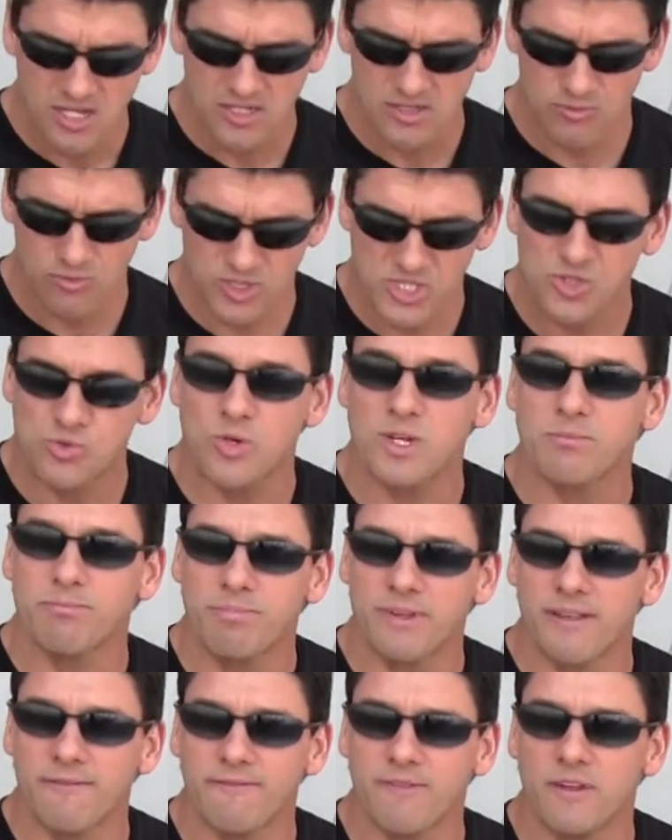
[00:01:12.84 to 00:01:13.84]

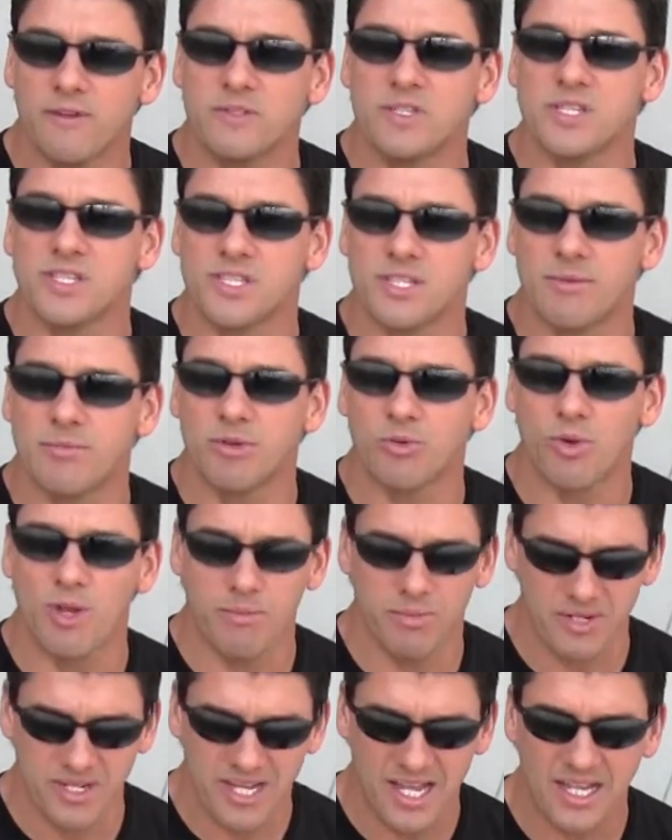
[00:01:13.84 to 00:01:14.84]
restrict blood flow to some
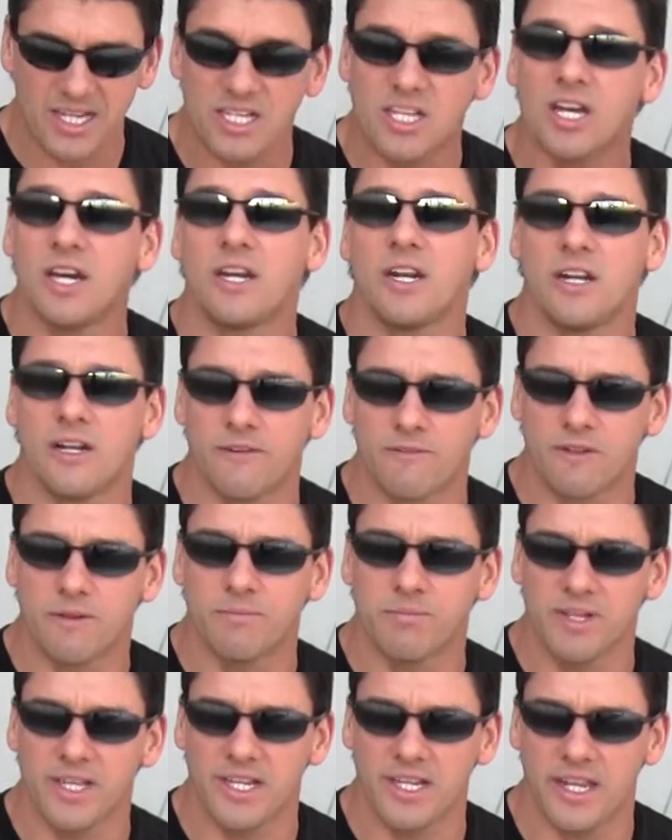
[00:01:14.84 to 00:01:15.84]
degree, but not cut it off
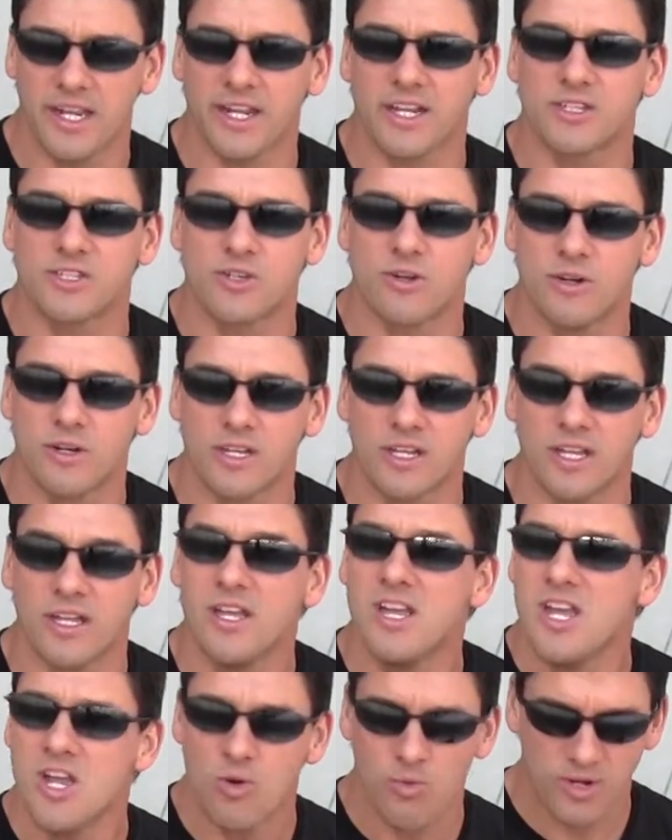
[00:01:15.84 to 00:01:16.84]
completely like a tourniquet.
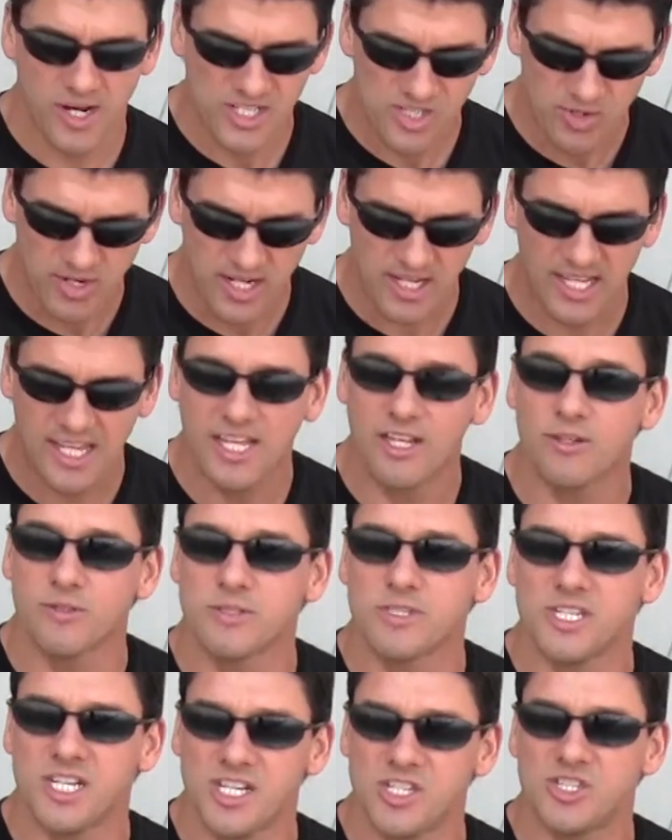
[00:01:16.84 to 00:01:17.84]
We're not trying to
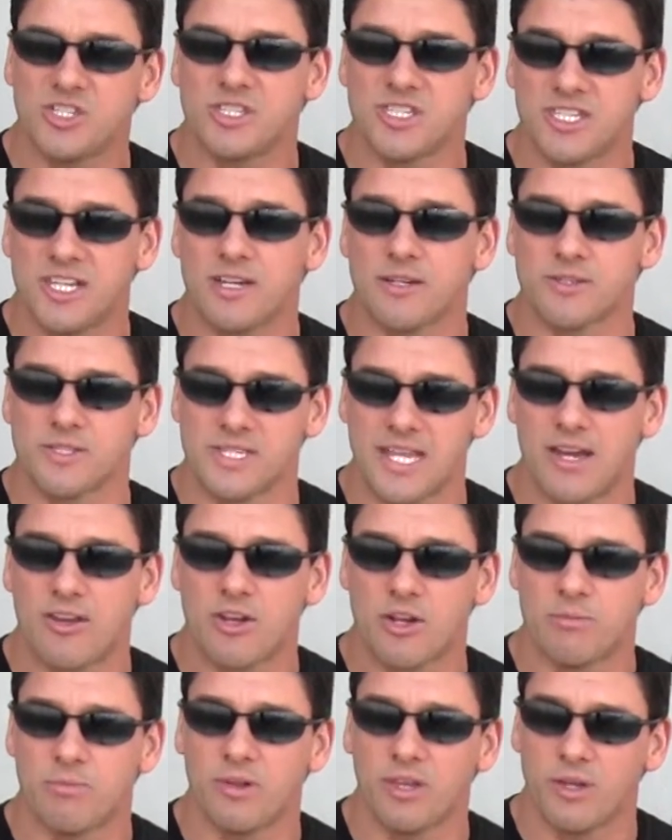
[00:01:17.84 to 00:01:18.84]
kill tissue cells
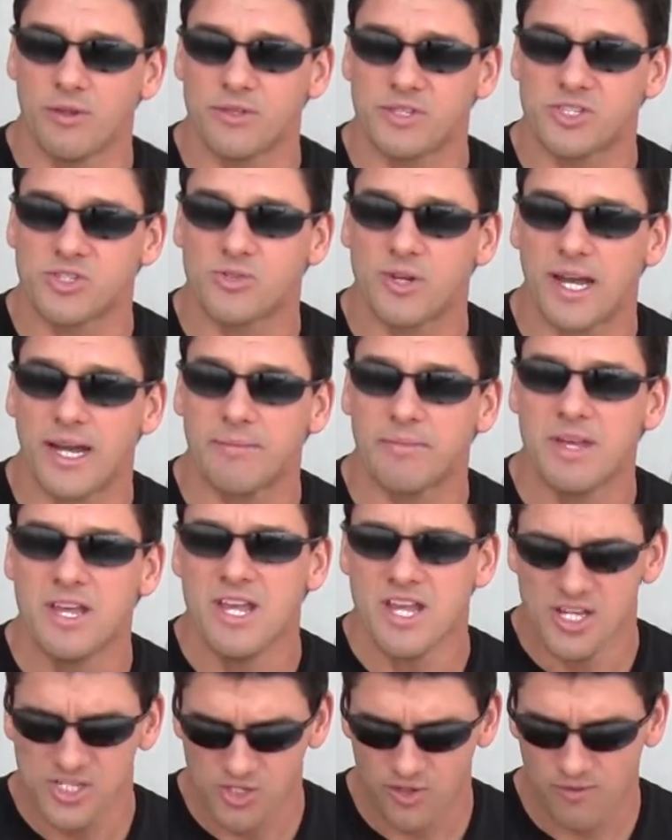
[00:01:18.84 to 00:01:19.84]
down here below the strap.
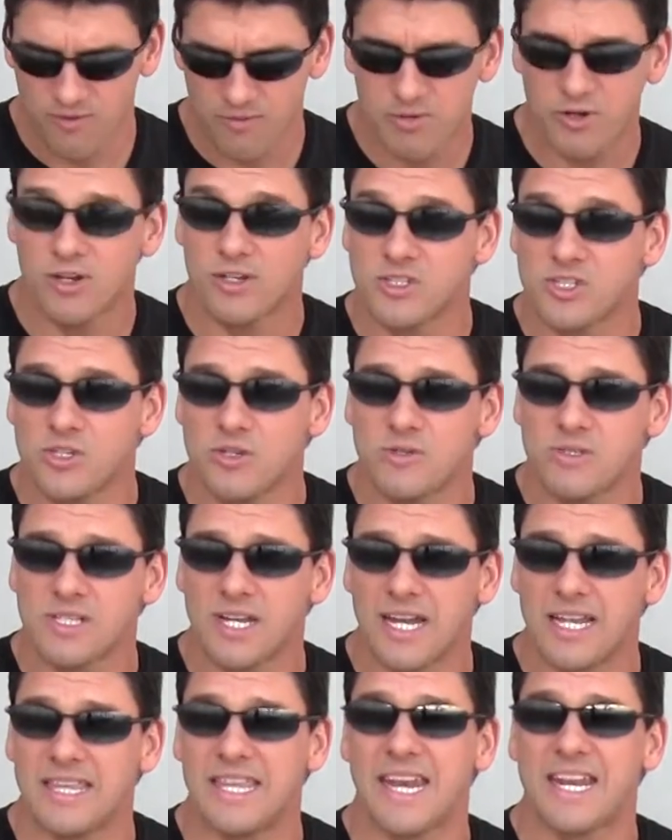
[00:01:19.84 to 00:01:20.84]
So if you put it on too
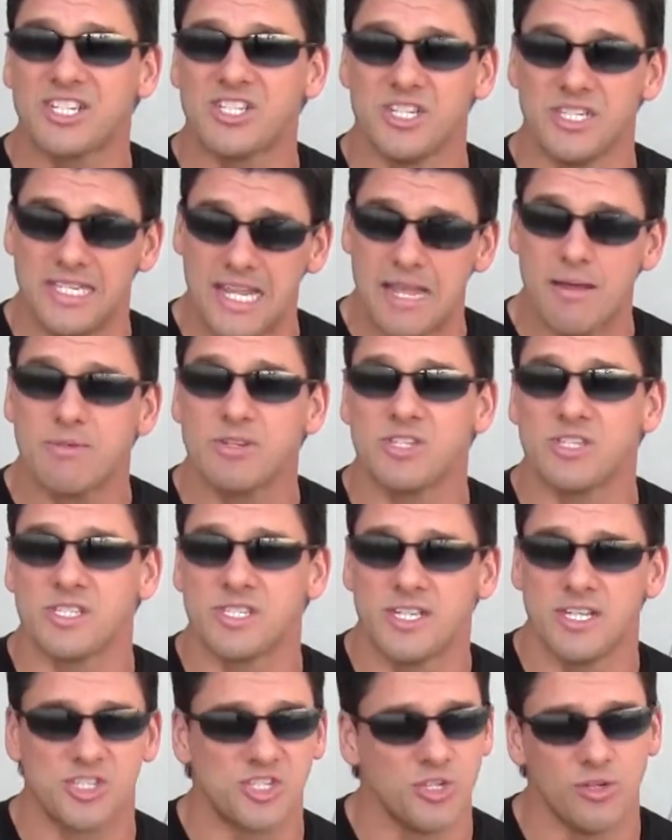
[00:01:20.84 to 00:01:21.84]
tight, that actually damages
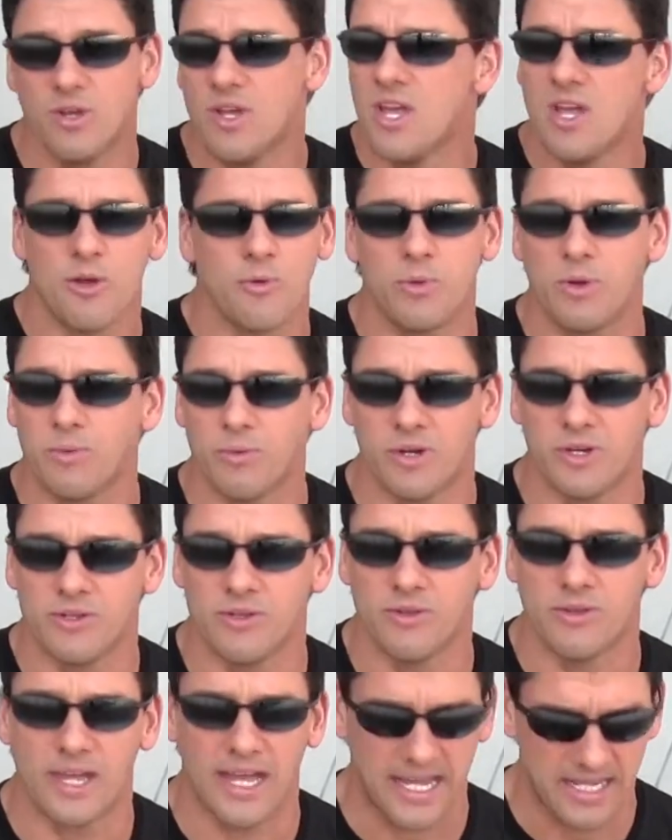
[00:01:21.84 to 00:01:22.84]
tissue. We don't want
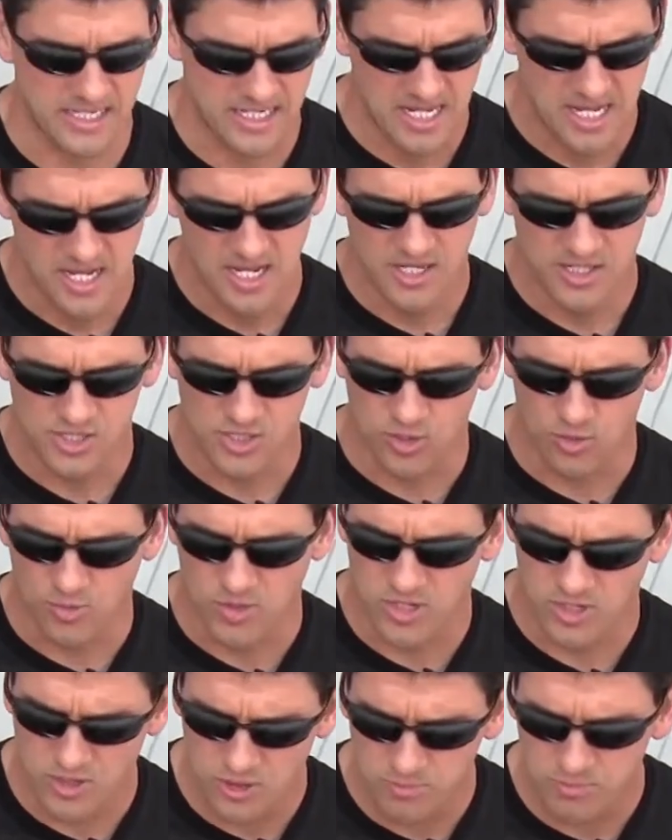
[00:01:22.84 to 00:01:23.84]
to do that. So
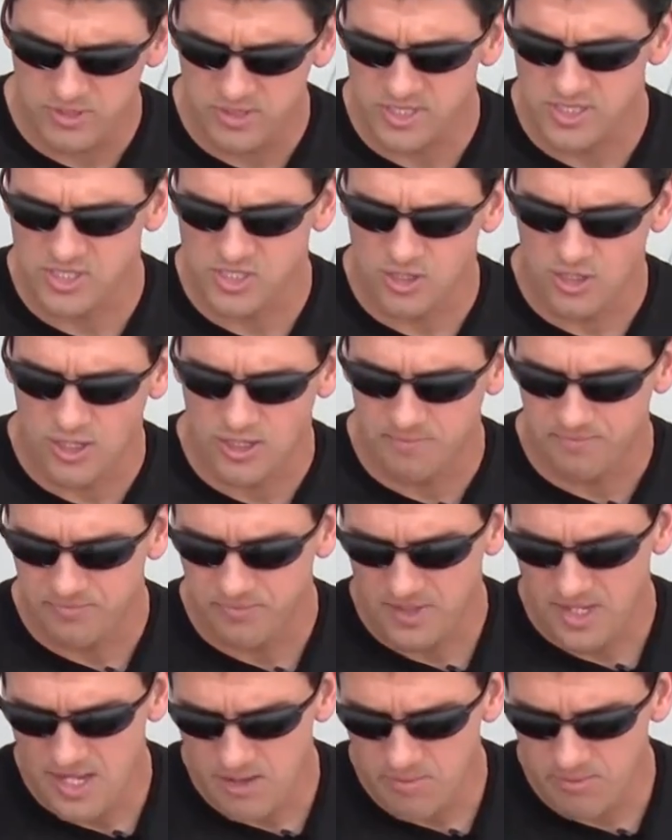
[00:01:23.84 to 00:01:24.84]
when you do put this on,
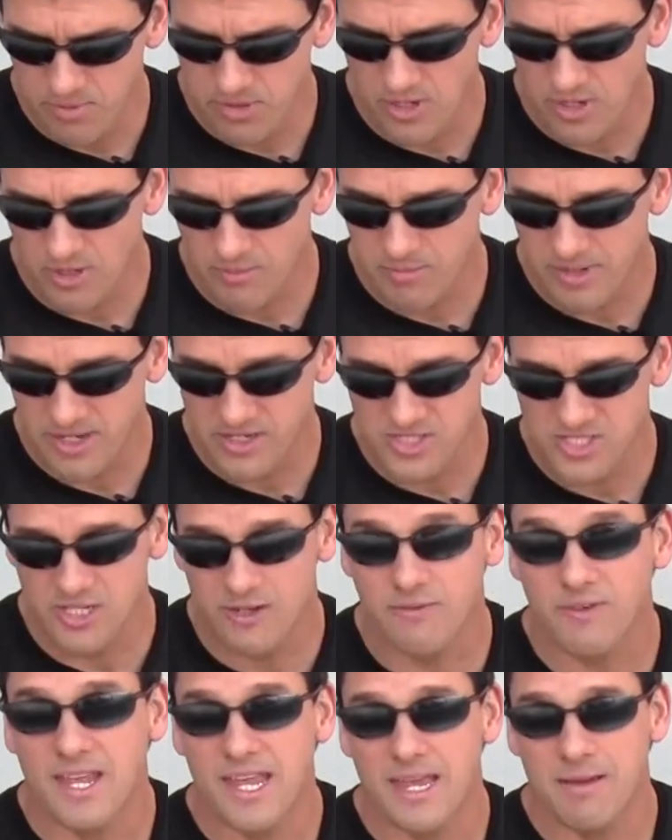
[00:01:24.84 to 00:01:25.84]
putting it on by
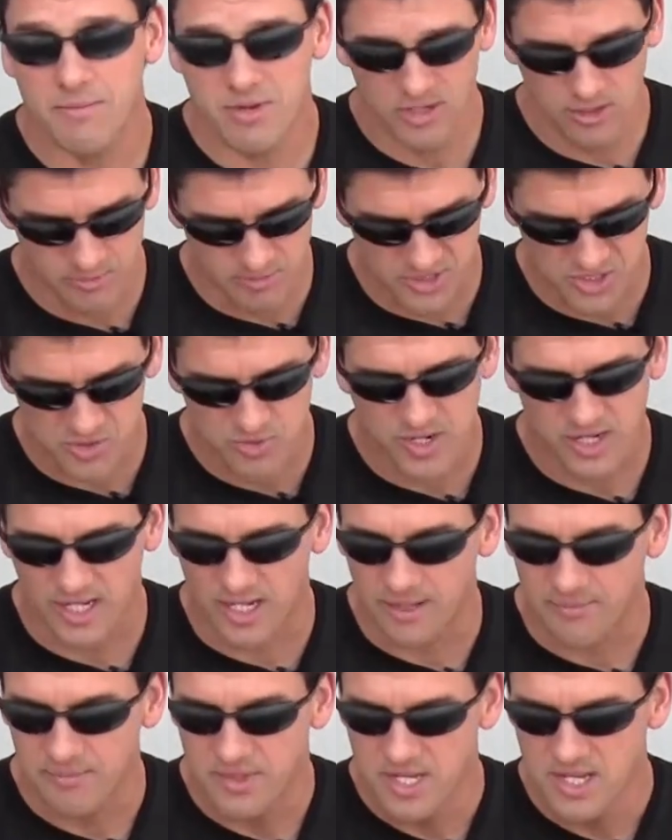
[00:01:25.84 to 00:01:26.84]
yourself can be a little bit
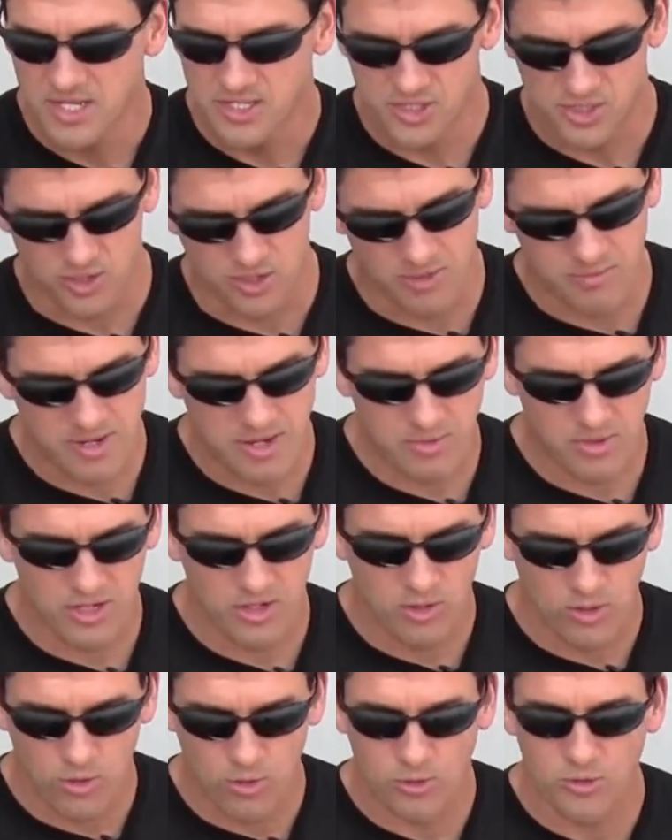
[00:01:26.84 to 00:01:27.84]
tricky. So you may want
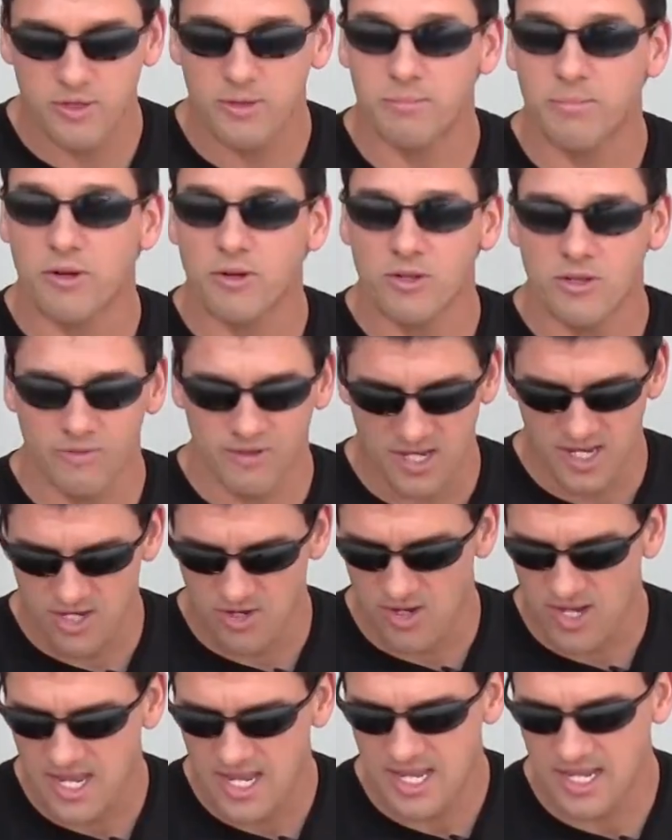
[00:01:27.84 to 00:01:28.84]
to hold the bulk of it in
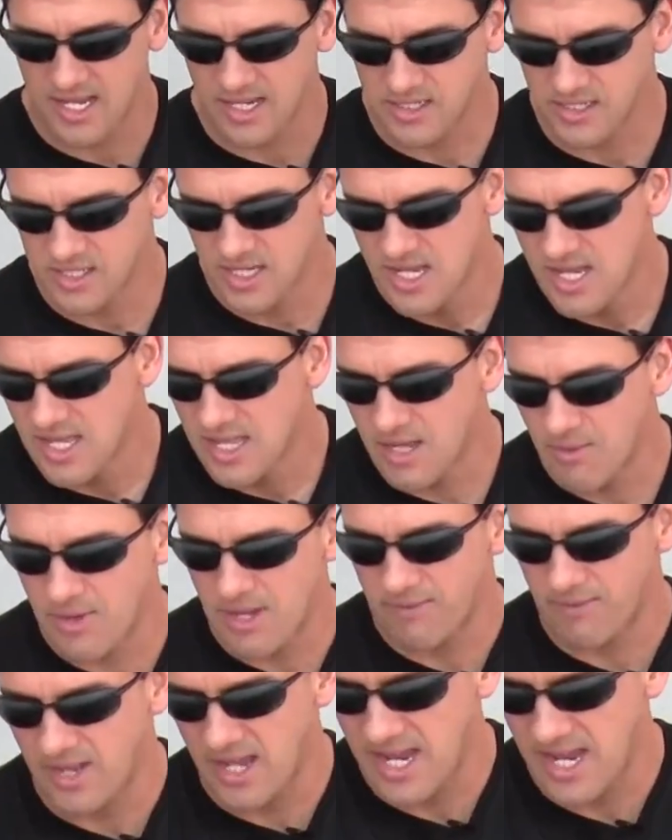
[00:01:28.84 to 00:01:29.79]
your hand, that we have a